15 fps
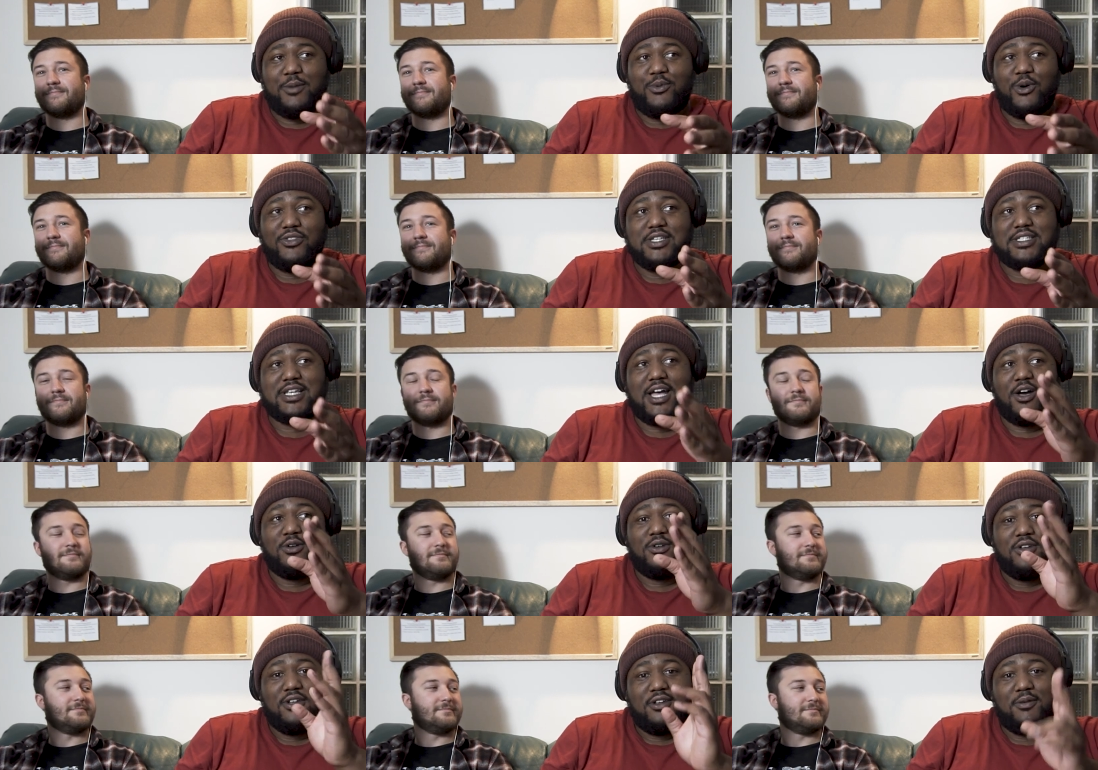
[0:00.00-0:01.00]
Speaker 1: to point this
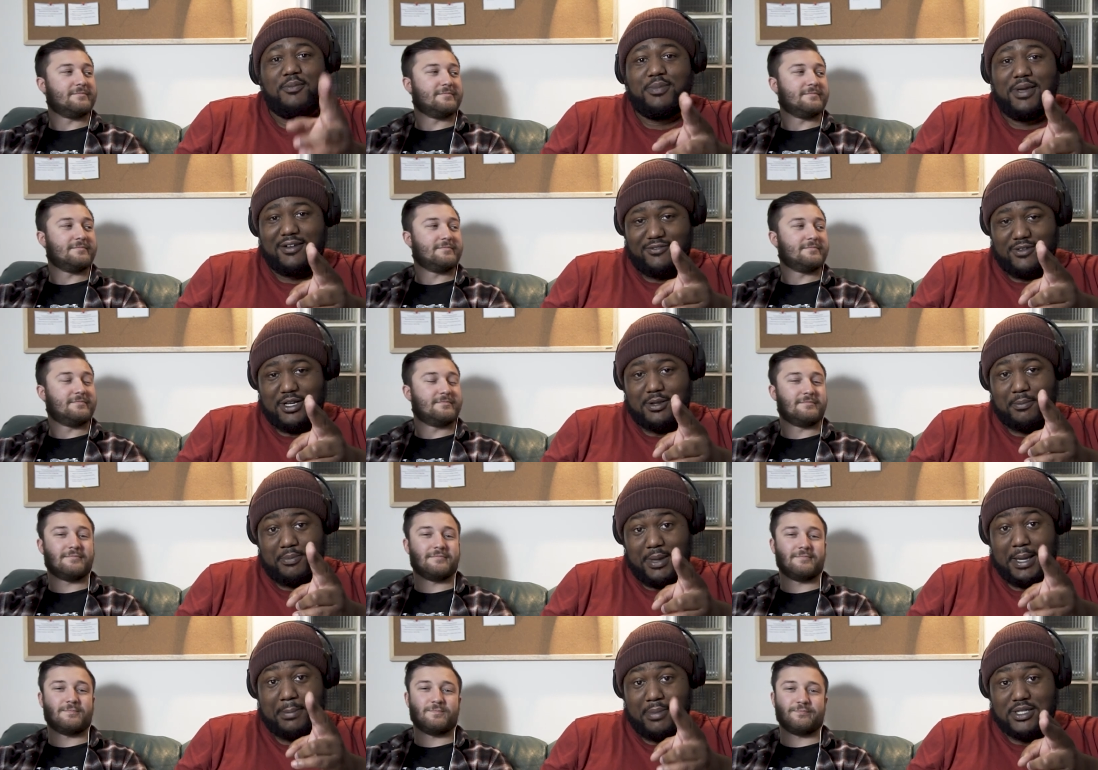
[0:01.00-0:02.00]
out, big
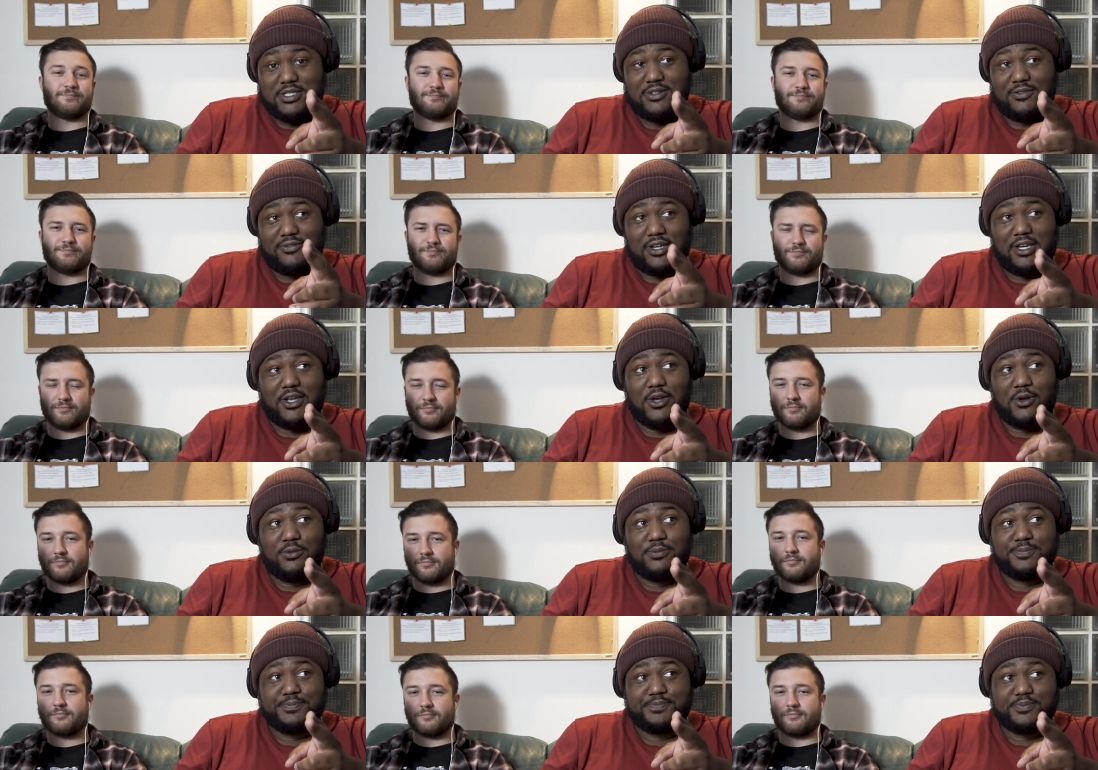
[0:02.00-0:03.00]
big budget video.
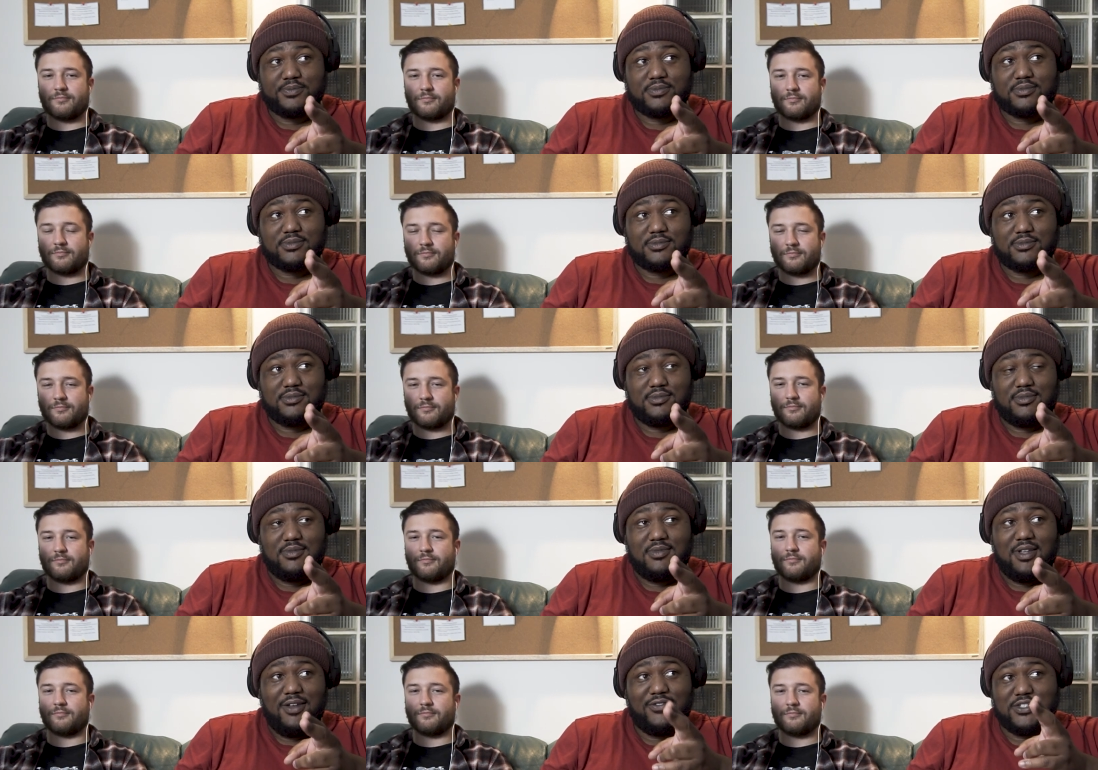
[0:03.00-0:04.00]
Mm.
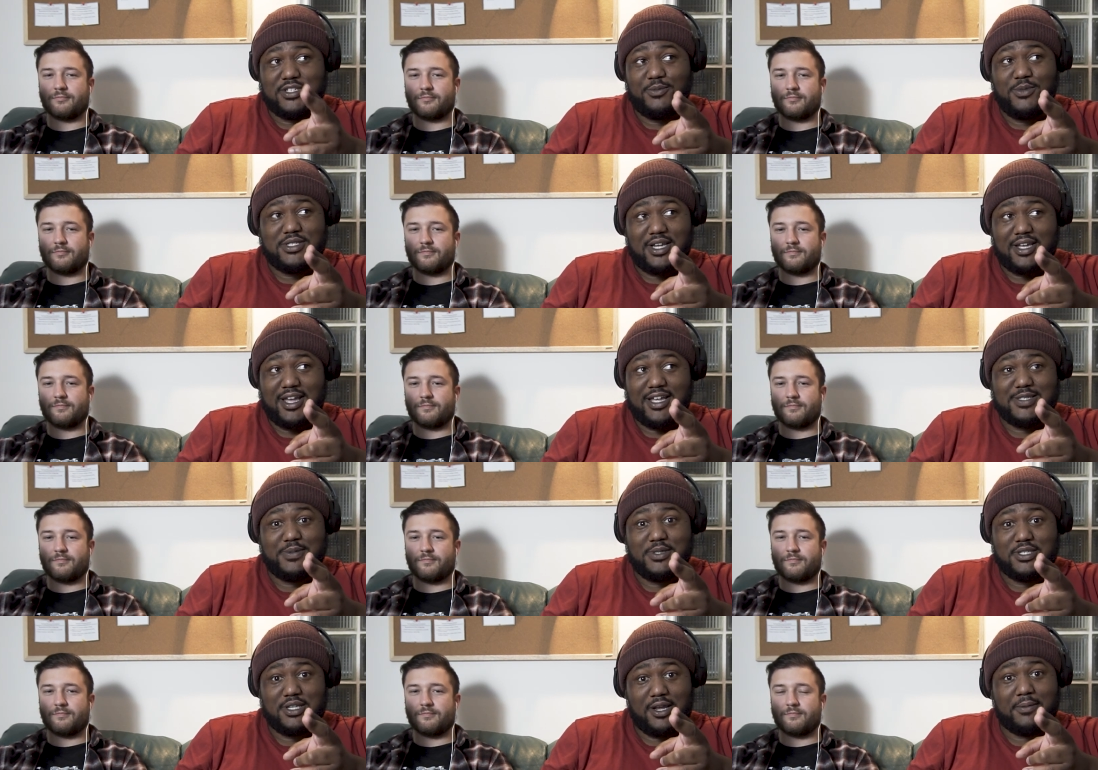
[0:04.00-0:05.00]
For some reason, I can't
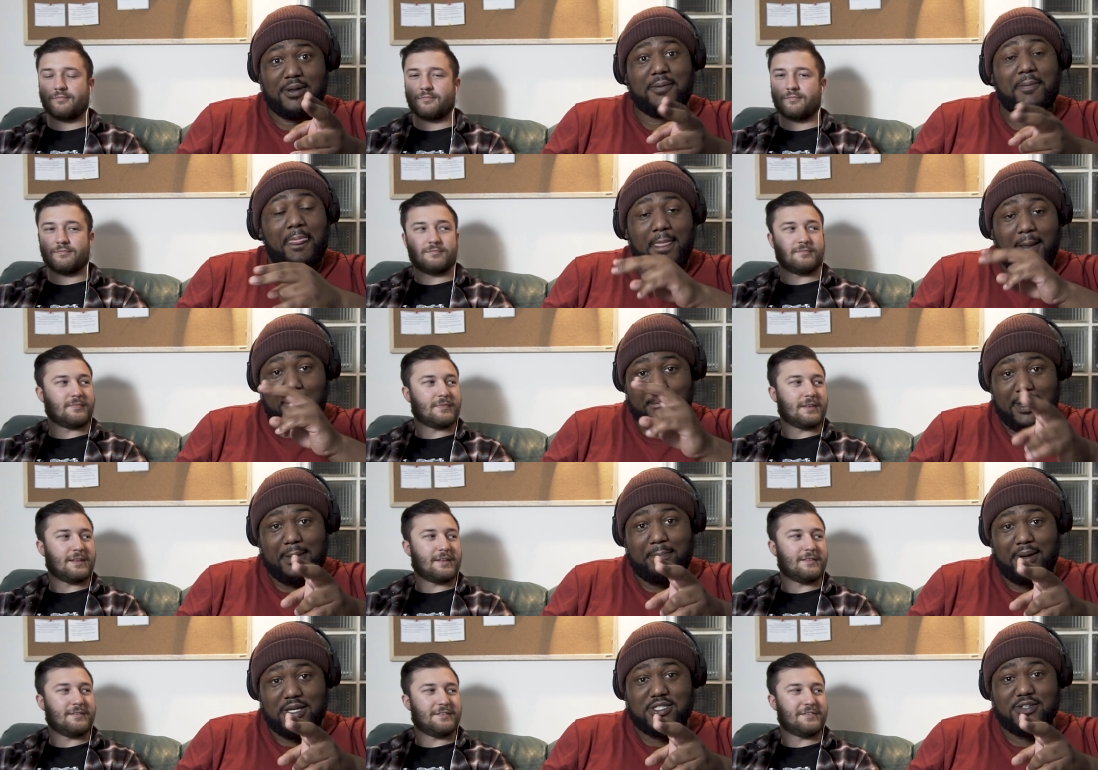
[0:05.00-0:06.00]
speak today, but
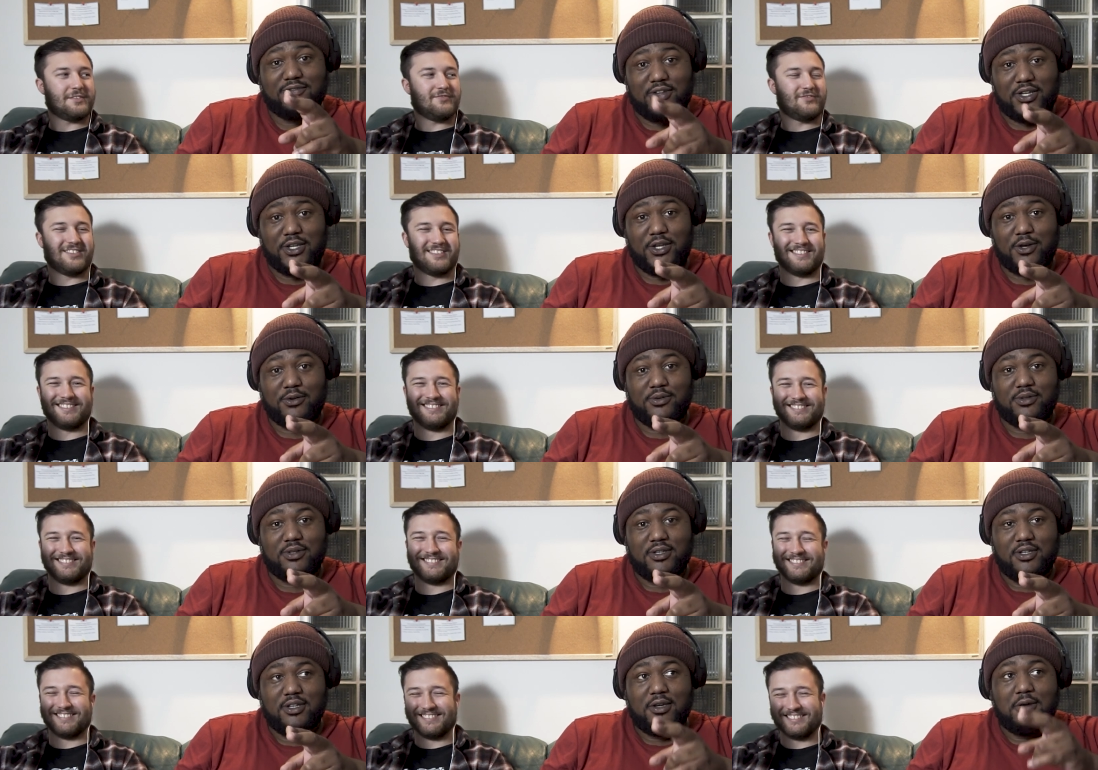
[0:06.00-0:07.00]
big budget video,
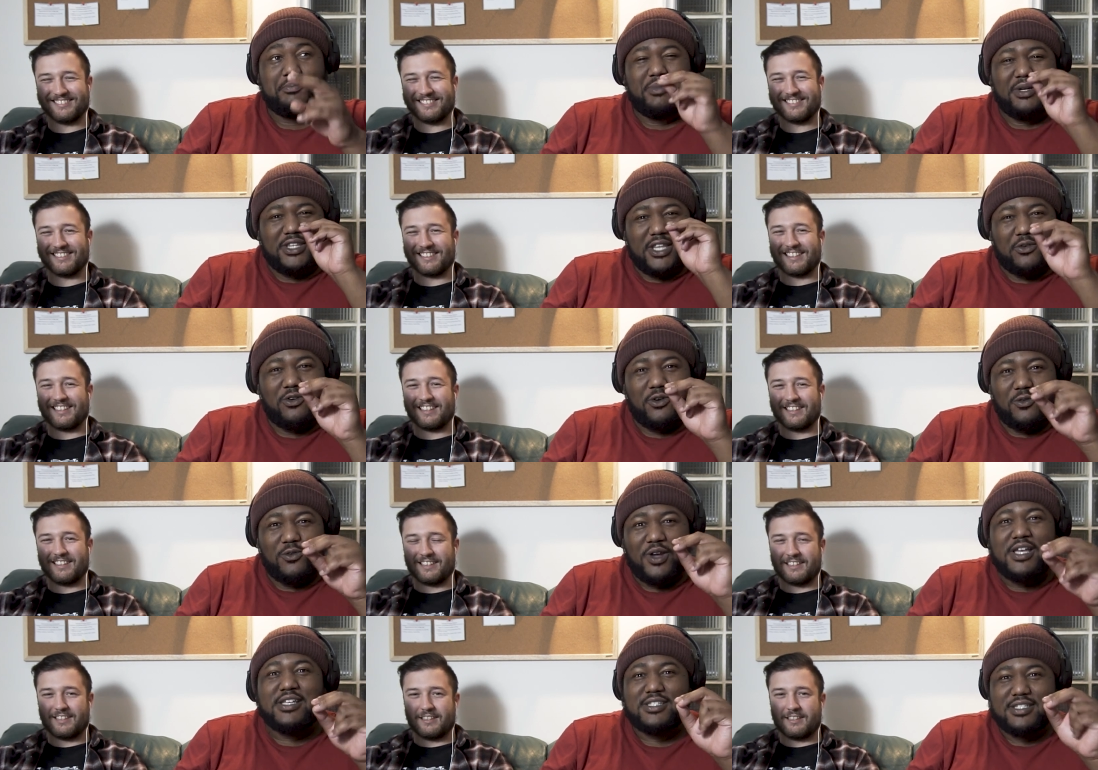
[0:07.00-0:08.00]
but there were
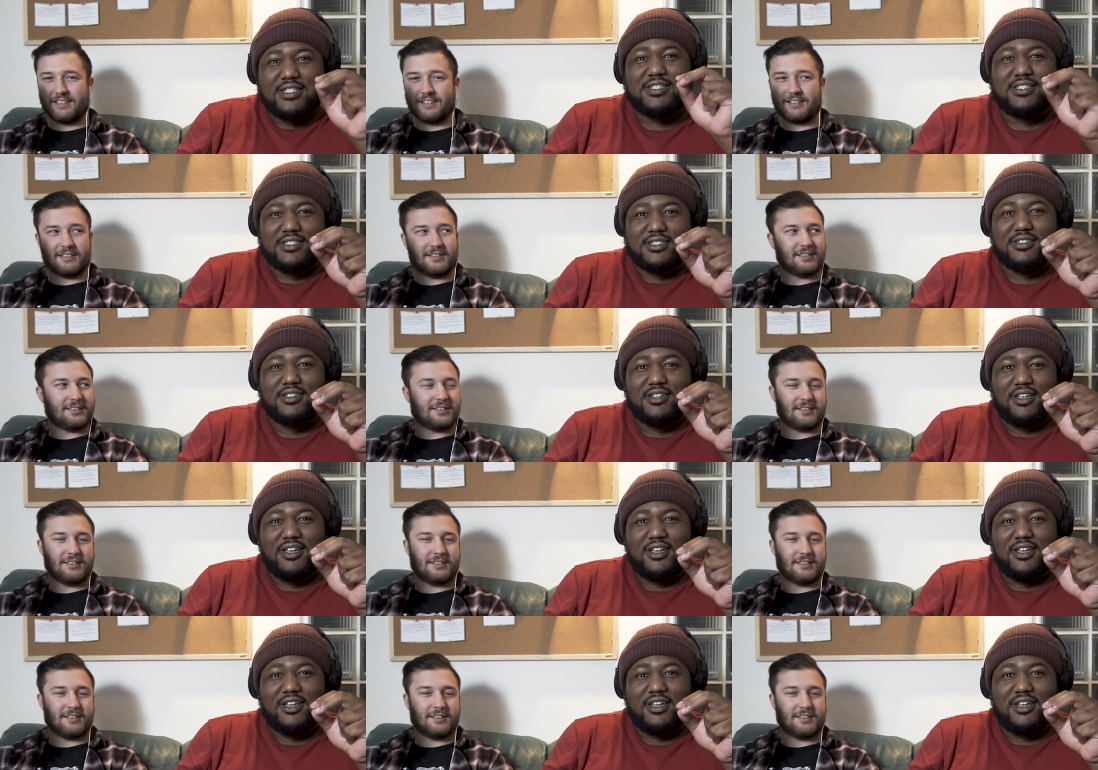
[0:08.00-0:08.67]
risks,